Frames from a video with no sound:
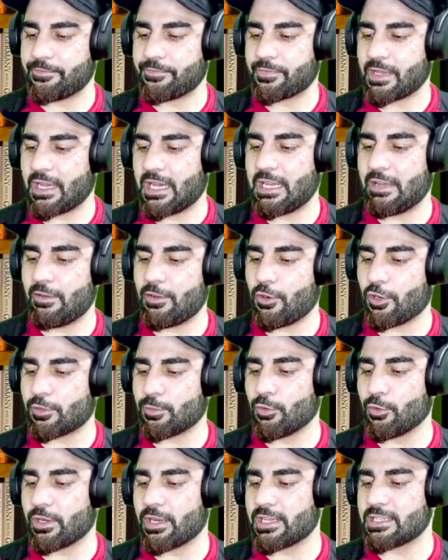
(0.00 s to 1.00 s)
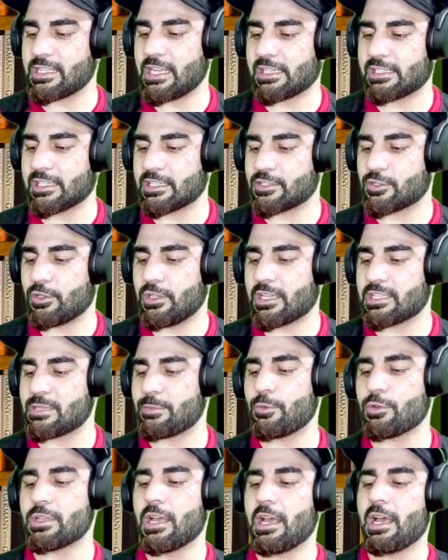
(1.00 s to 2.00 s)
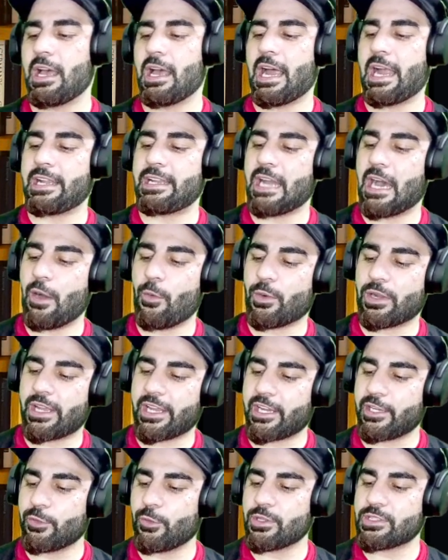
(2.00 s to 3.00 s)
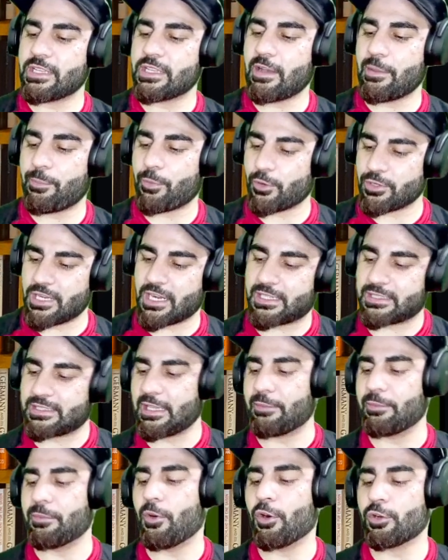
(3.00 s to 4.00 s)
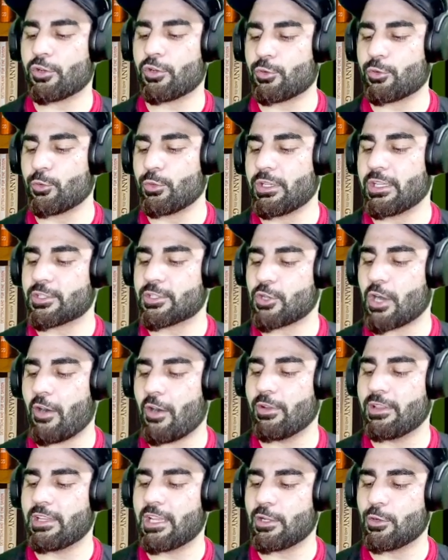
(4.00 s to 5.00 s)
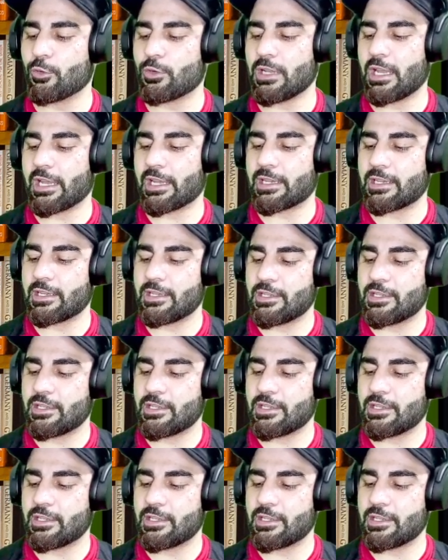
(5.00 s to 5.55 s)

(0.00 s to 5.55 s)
I'll have a lot more rings like this. So let's suppose, and now what I can do is, if I project them onto 2D, so how will they look like?